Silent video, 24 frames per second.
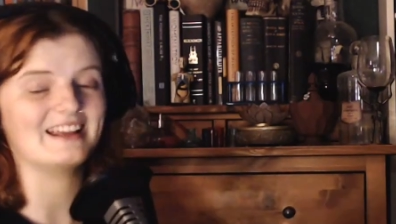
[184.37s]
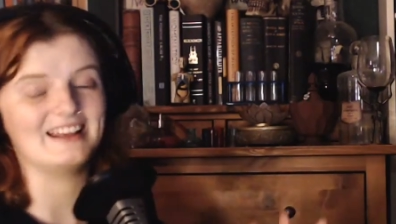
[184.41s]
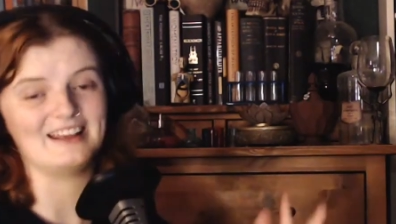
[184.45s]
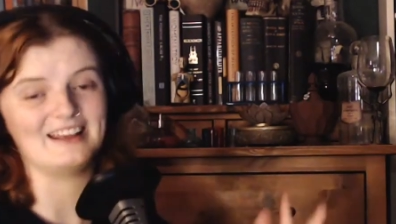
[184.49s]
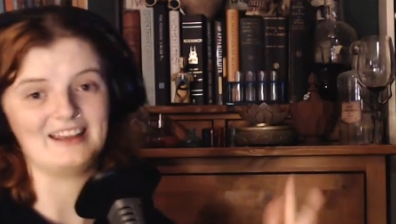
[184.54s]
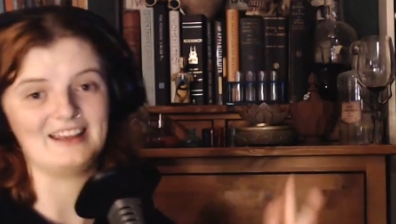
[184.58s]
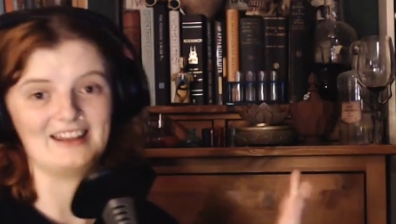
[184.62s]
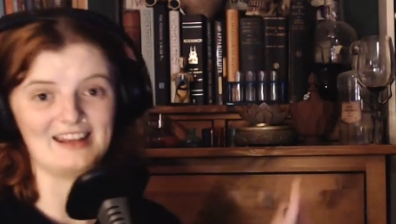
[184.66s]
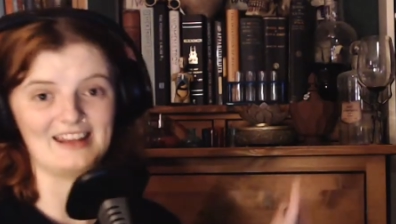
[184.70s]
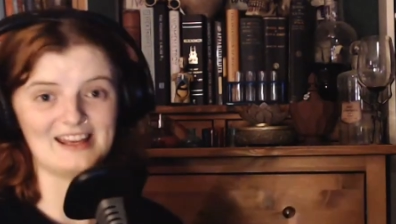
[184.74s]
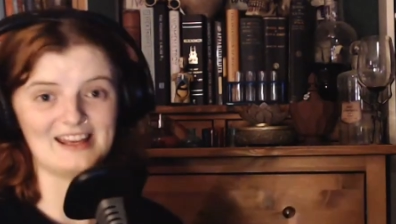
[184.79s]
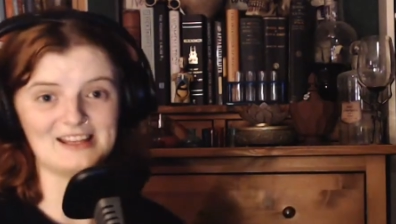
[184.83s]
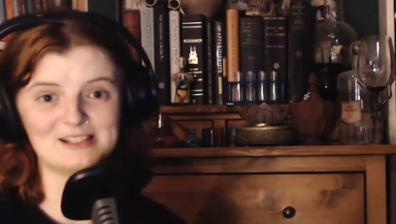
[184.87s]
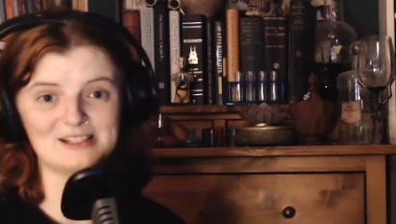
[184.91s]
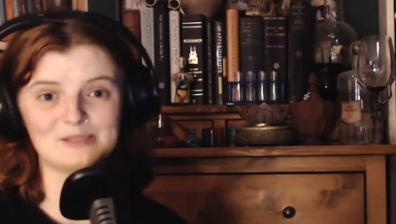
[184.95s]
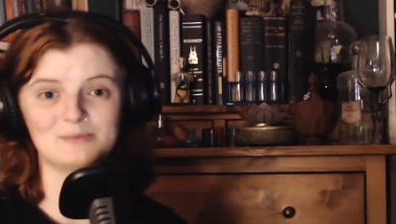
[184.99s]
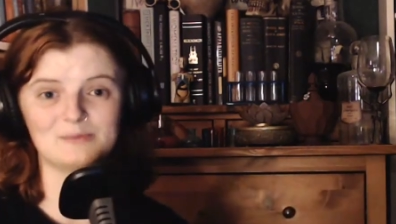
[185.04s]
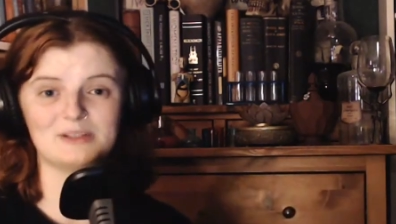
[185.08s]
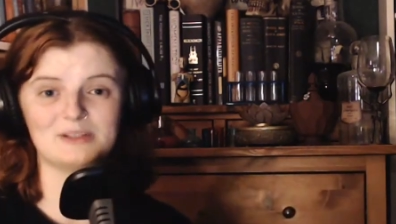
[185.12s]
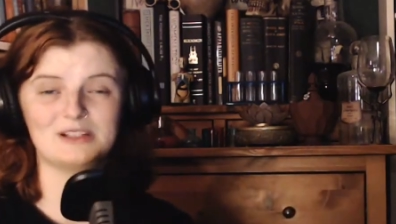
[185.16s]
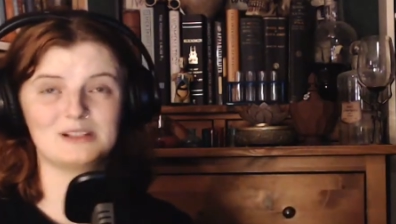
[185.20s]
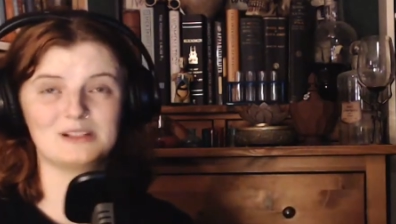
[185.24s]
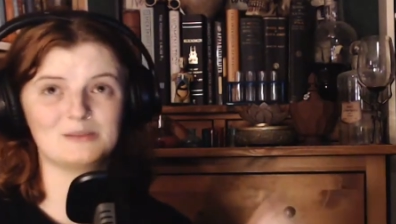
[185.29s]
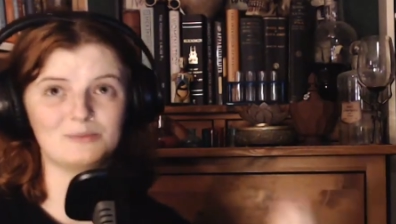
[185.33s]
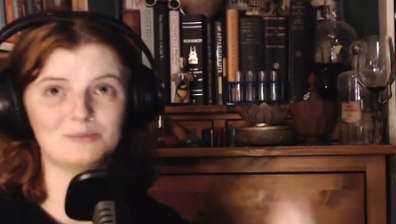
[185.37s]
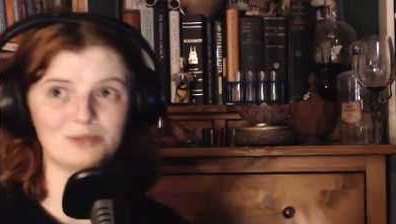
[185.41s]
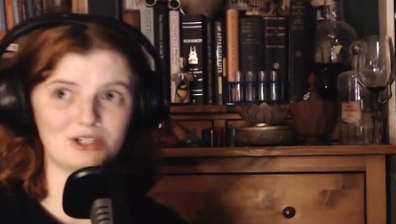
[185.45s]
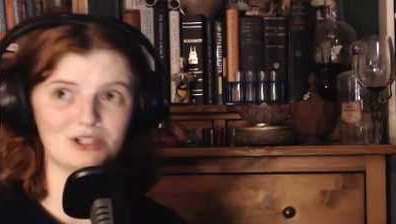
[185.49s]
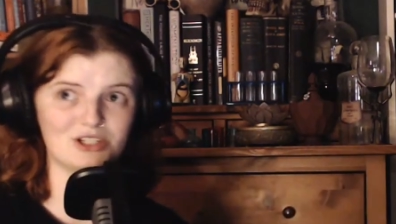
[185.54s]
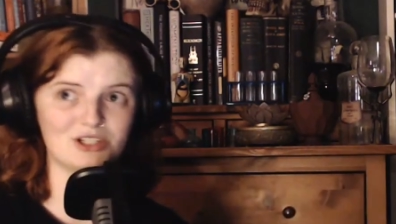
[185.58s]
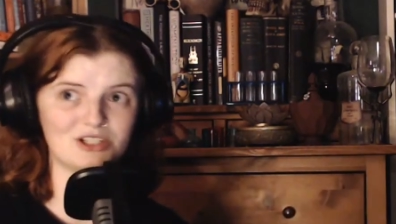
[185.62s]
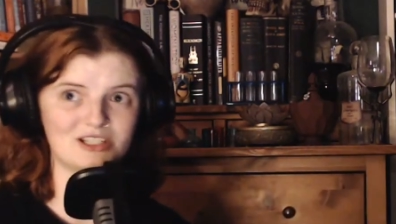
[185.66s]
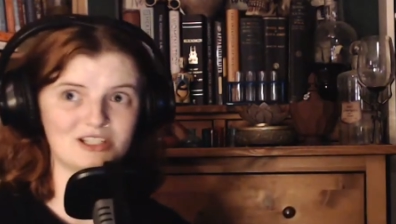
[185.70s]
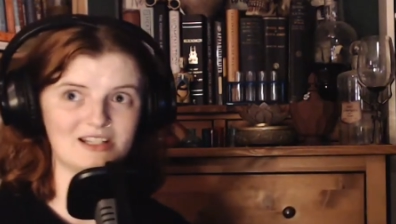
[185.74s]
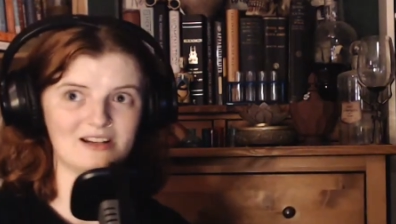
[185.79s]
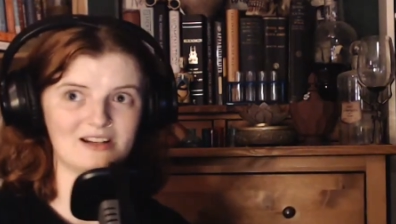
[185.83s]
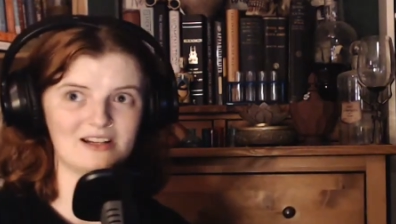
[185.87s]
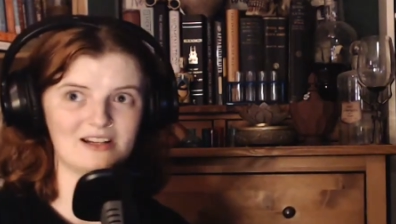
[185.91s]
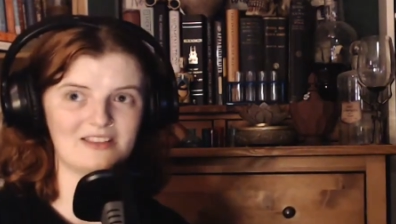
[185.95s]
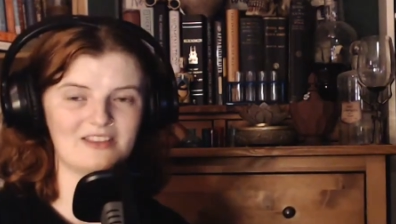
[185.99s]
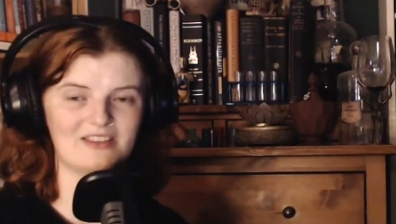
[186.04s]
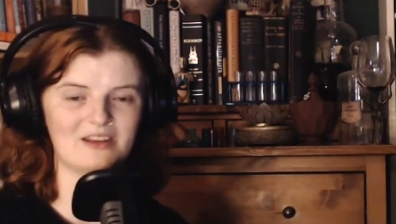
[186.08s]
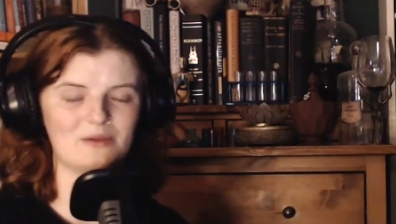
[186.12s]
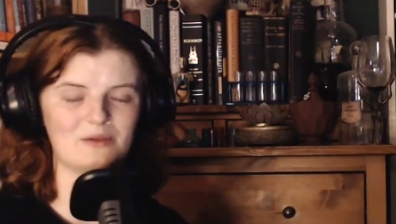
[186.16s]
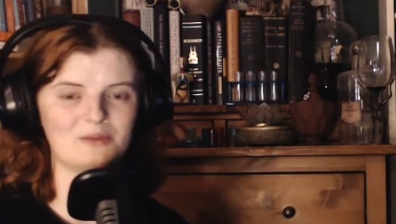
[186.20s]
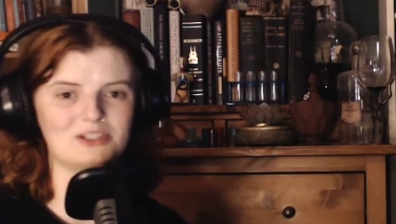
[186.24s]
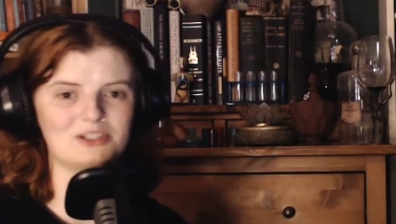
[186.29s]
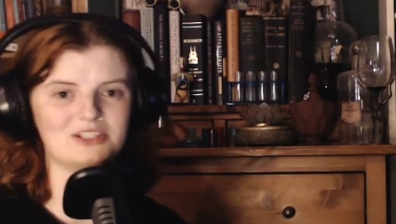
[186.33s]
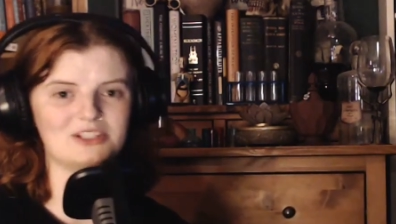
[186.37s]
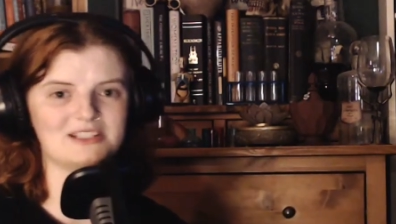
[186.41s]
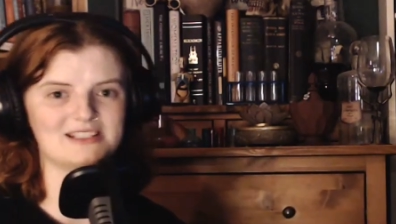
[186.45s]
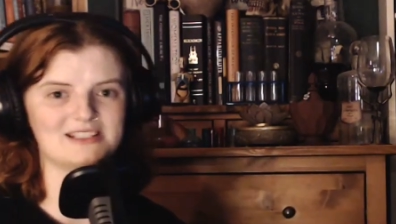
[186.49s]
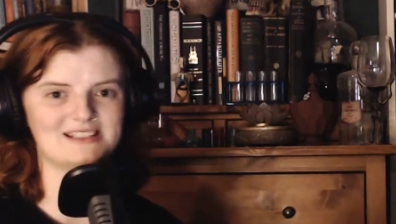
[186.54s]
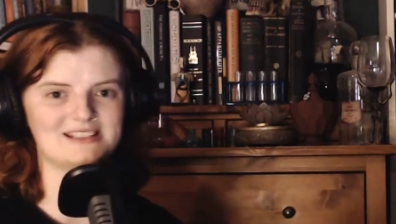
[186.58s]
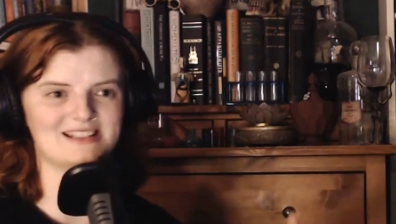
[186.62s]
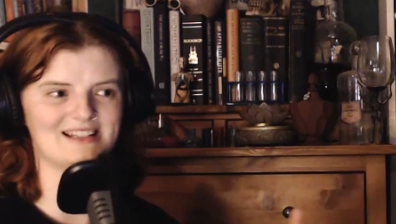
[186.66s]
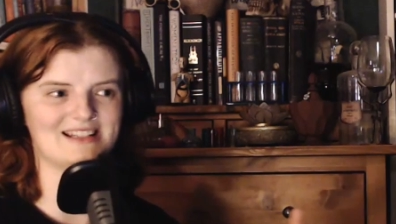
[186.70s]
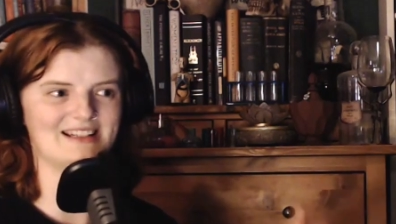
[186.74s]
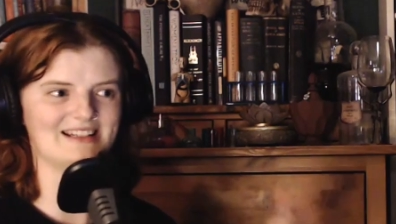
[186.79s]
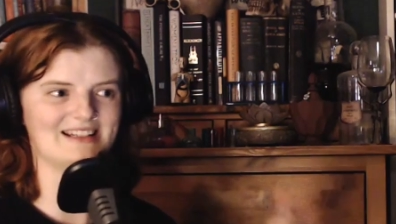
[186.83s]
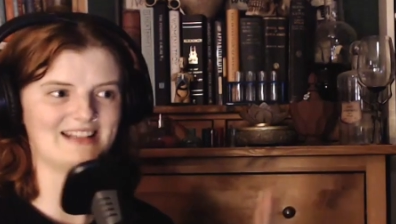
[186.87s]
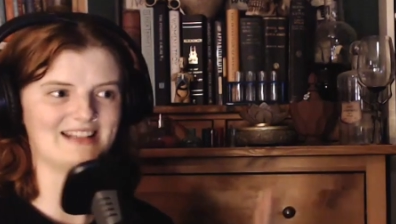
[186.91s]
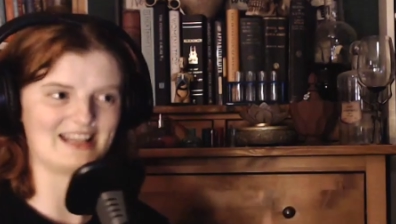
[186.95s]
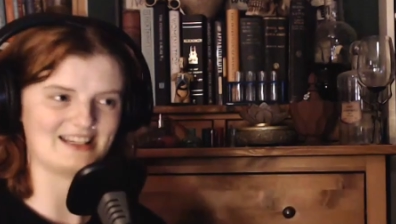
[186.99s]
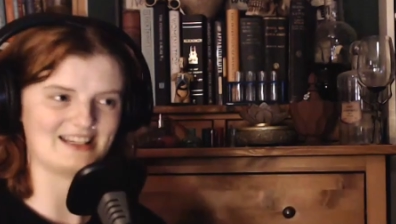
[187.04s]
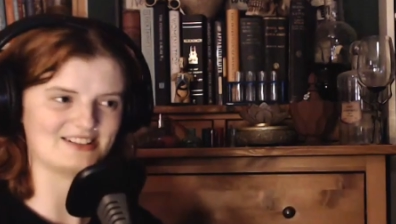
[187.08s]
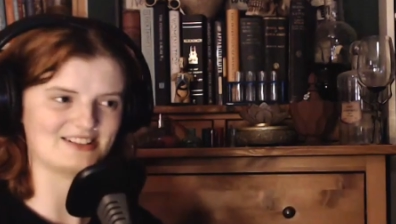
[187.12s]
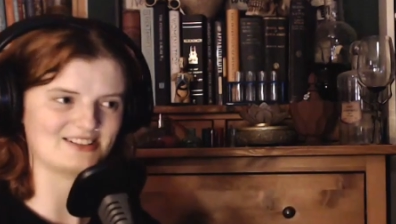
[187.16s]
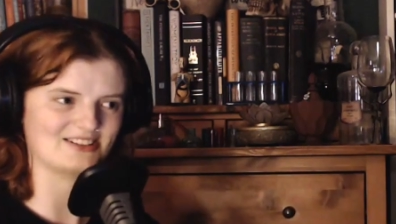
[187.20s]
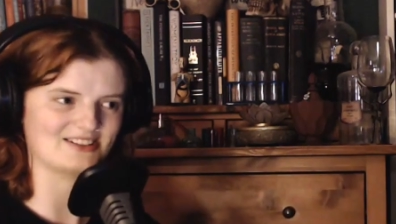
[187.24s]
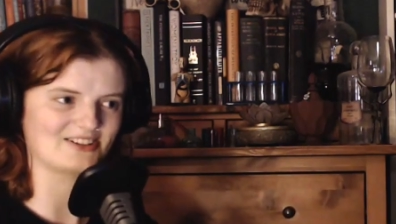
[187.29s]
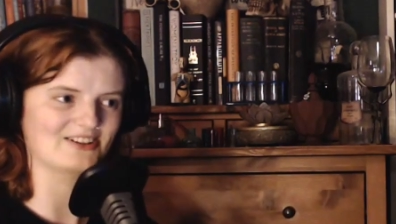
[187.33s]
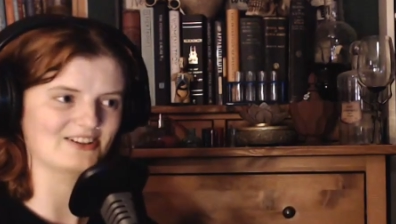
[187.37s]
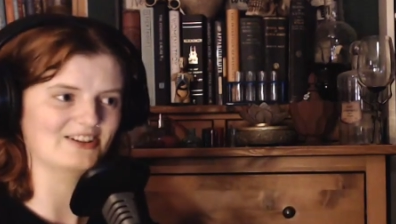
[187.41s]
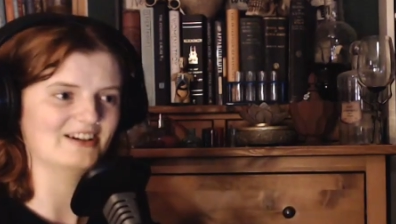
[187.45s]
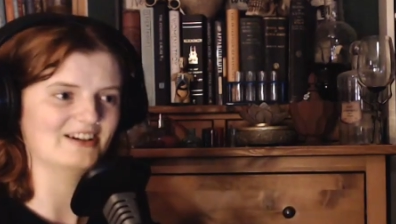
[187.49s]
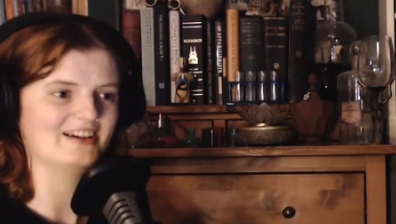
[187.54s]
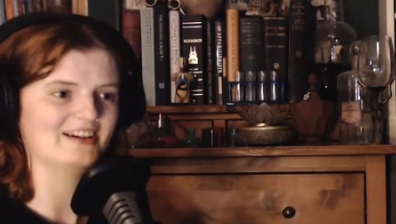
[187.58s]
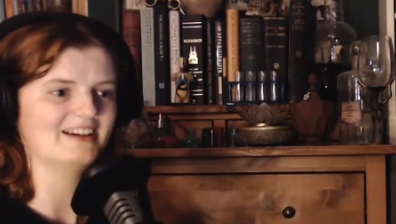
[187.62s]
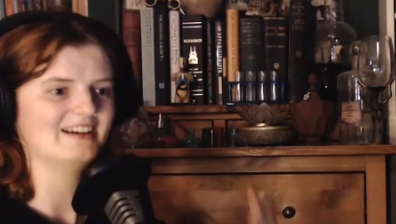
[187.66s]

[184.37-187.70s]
it is, but it's British Neolithic, which is later